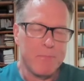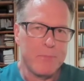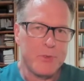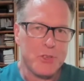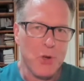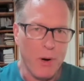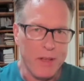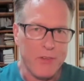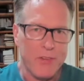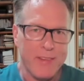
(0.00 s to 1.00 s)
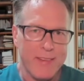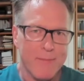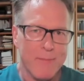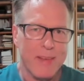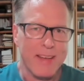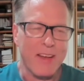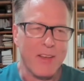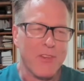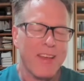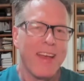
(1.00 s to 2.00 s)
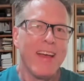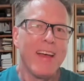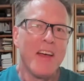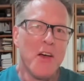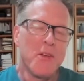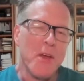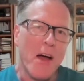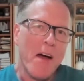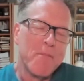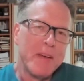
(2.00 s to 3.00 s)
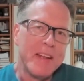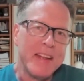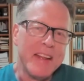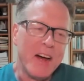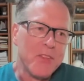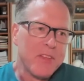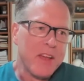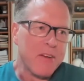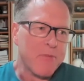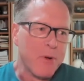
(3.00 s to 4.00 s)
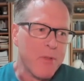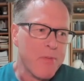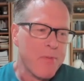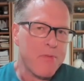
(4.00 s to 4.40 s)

choice because yeah, I've been in healthcare for